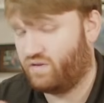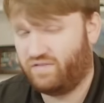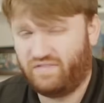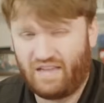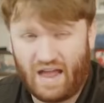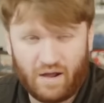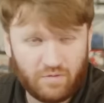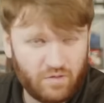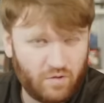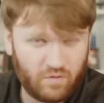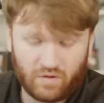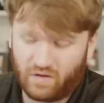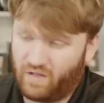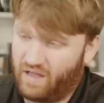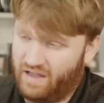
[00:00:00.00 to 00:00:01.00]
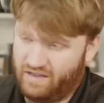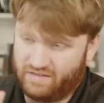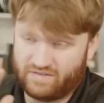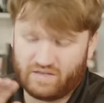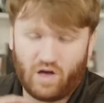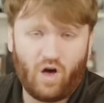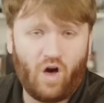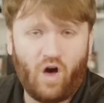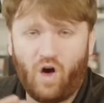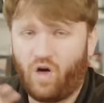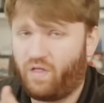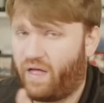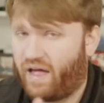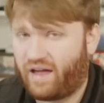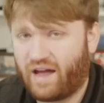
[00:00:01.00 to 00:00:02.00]
download clients, all
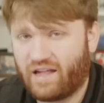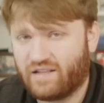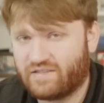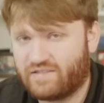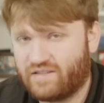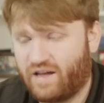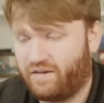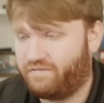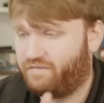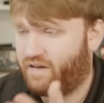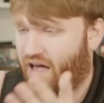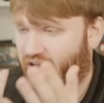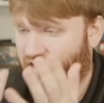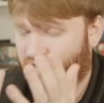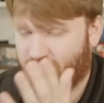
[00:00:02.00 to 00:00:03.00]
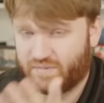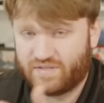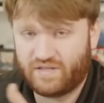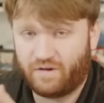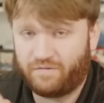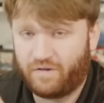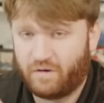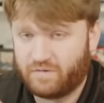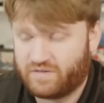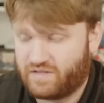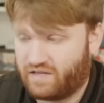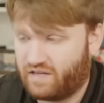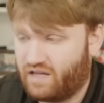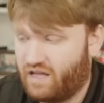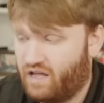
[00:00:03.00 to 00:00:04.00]
that kind of stuff, I end up
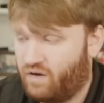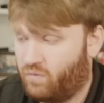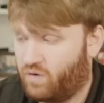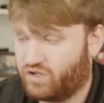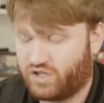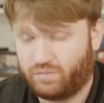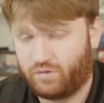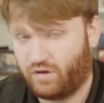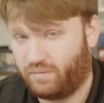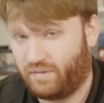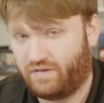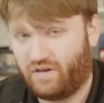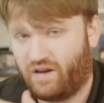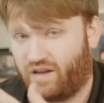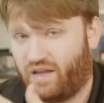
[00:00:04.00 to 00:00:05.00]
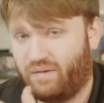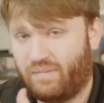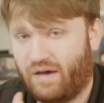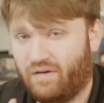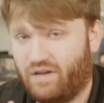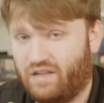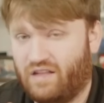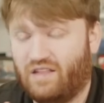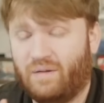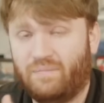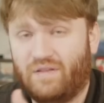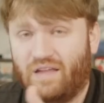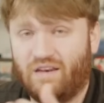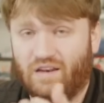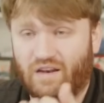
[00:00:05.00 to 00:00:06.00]
self-hosting, which I'm going to be talking about in an
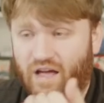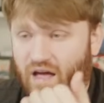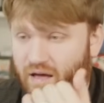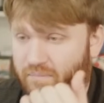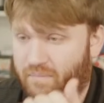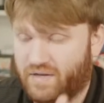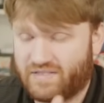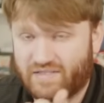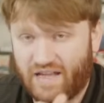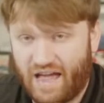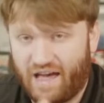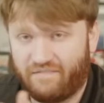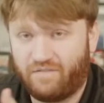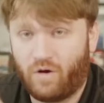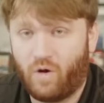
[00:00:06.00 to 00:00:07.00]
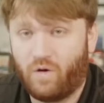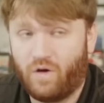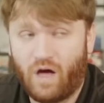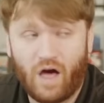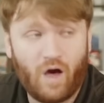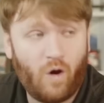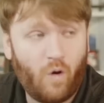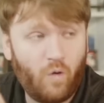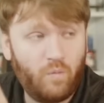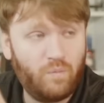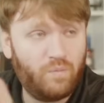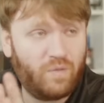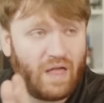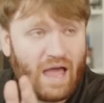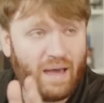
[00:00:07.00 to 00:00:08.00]
updated must-have
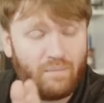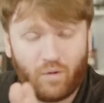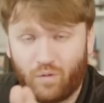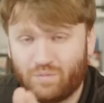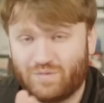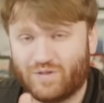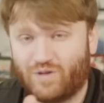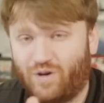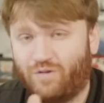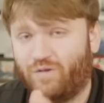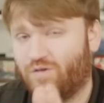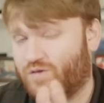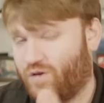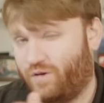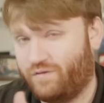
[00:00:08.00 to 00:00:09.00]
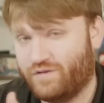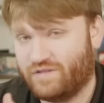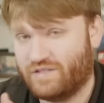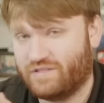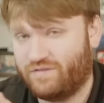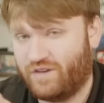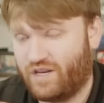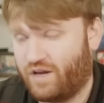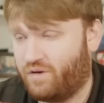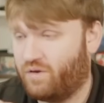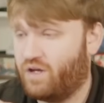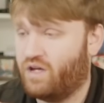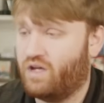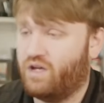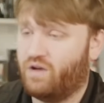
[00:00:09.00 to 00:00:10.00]
home lab, home server services video.
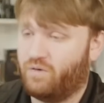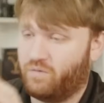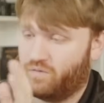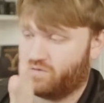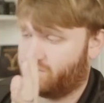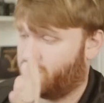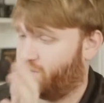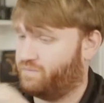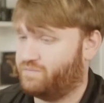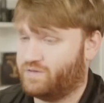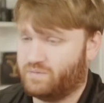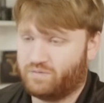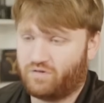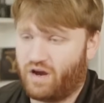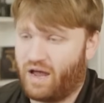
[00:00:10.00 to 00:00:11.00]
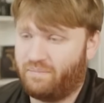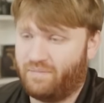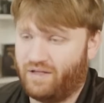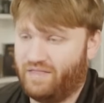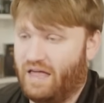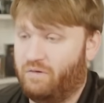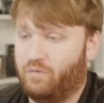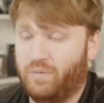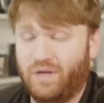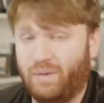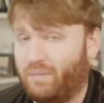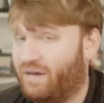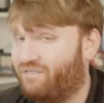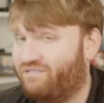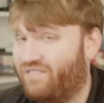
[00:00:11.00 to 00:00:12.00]
So subscribe, and that will be
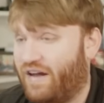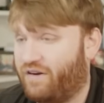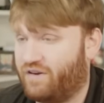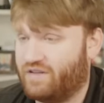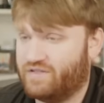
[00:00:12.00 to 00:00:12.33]
coming very